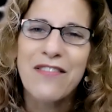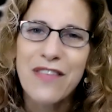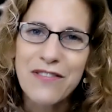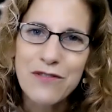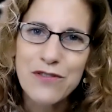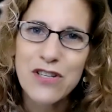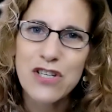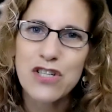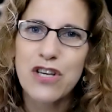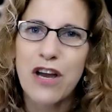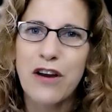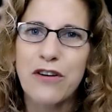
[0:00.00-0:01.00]
Then there's an
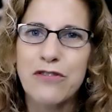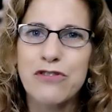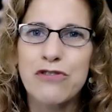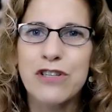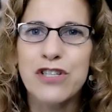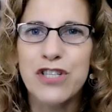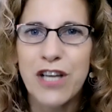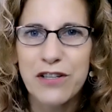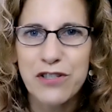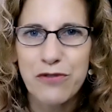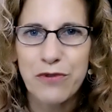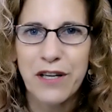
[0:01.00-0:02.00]
entire
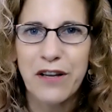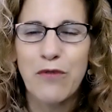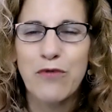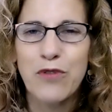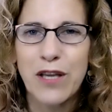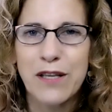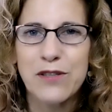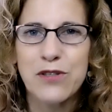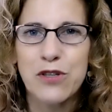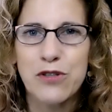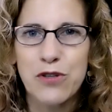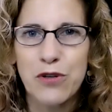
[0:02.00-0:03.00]
trajectory of things
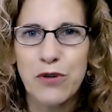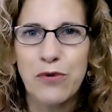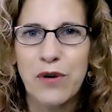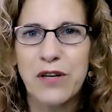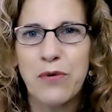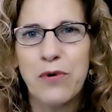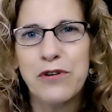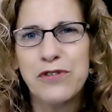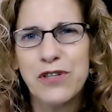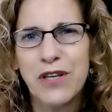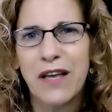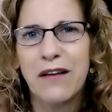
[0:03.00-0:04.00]
to do in order
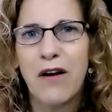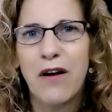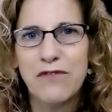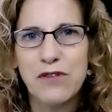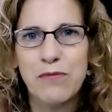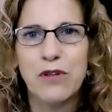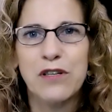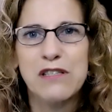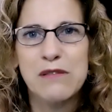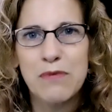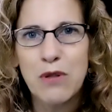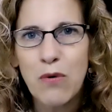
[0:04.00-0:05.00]
to get comfortable
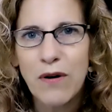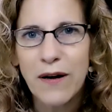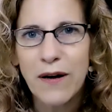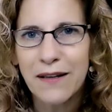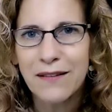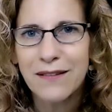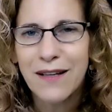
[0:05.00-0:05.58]
exploring.